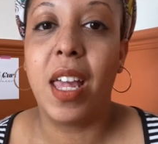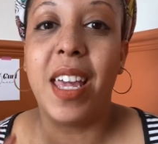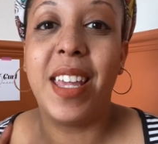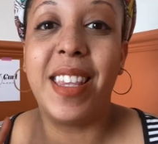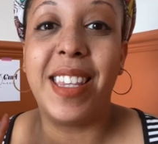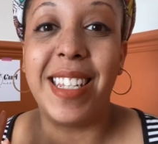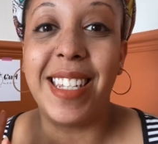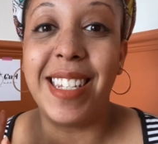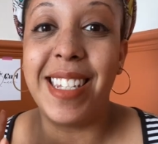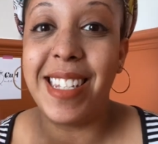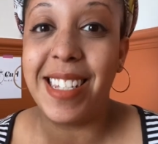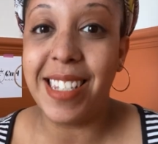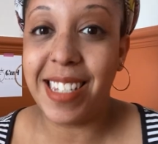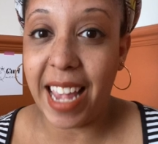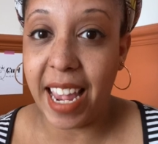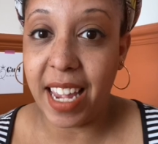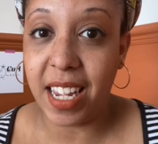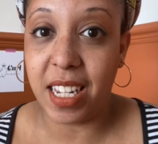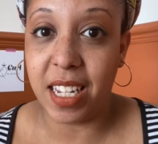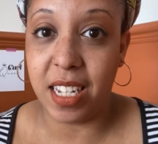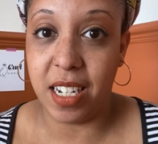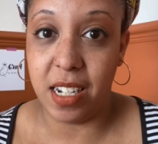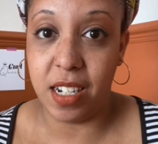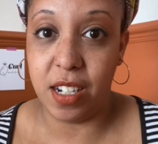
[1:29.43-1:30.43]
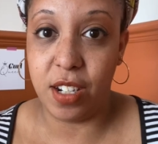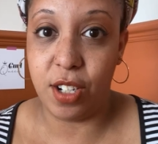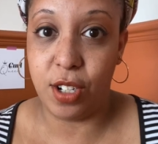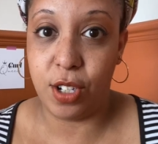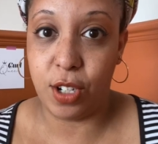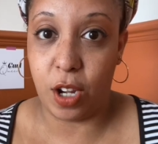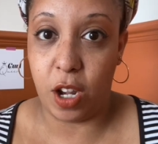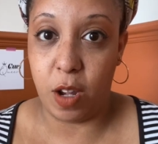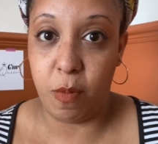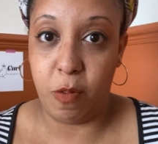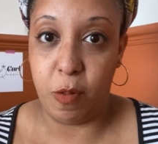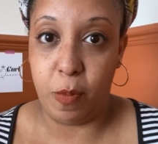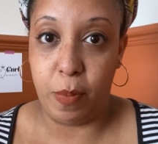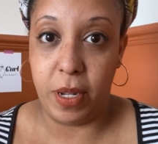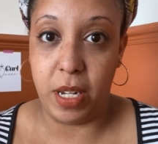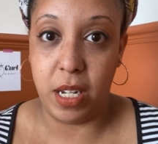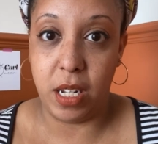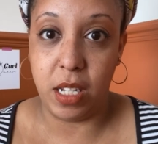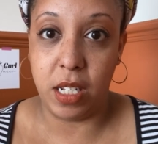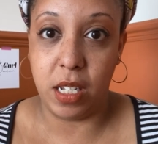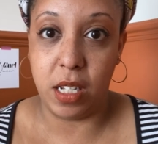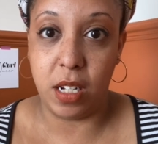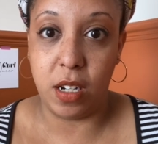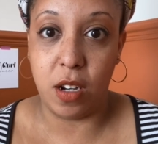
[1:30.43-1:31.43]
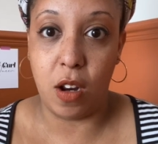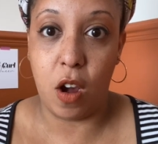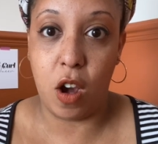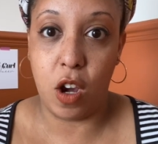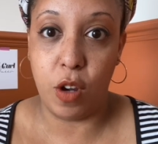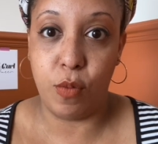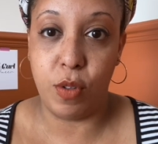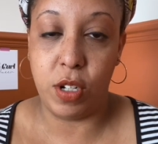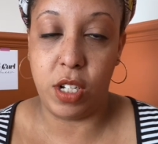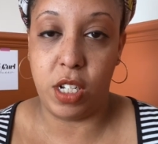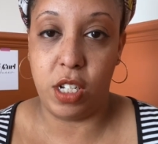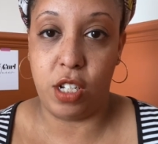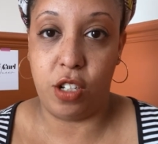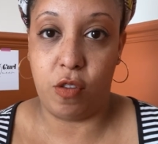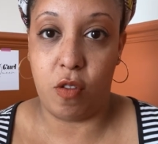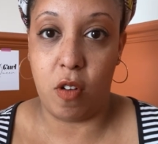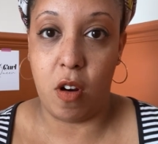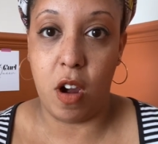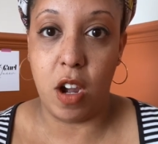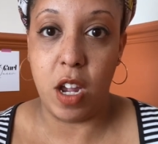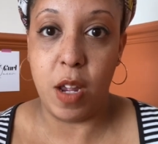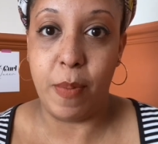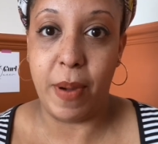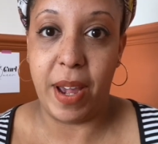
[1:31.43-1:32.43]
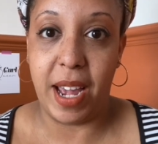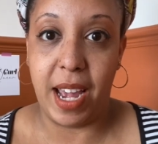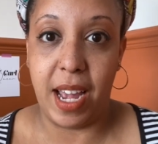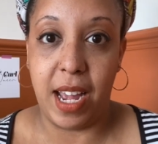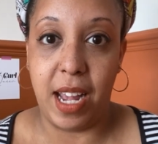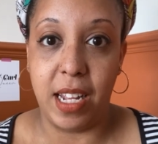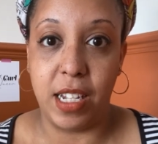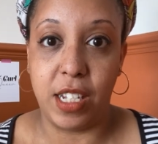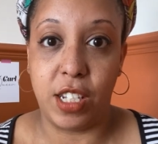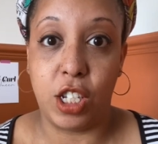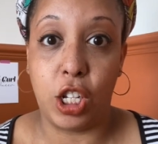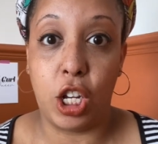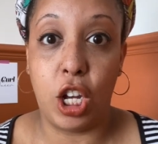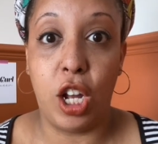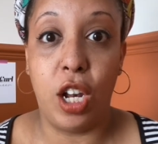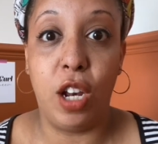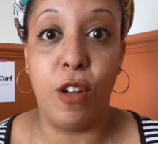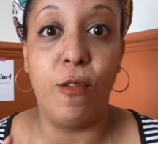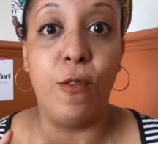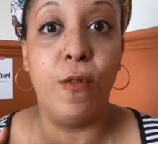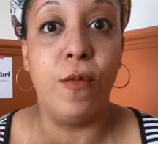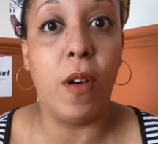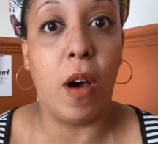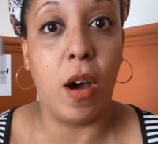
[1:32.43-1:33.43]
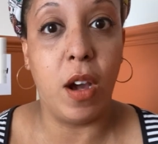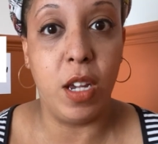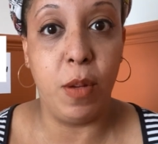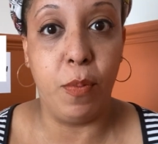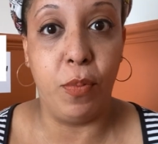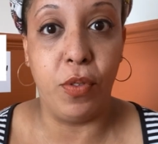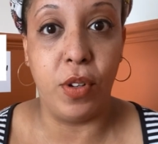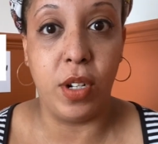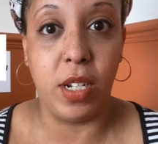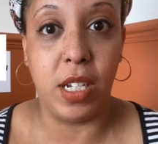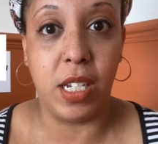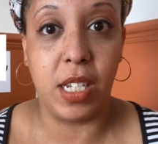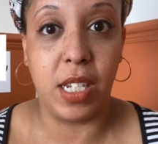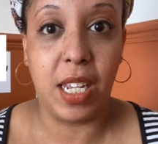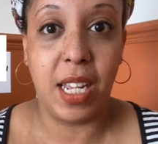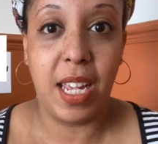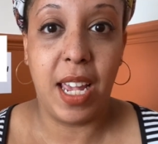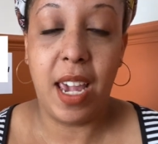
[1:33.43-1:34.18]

The second type of person I would describe as colour vibrant.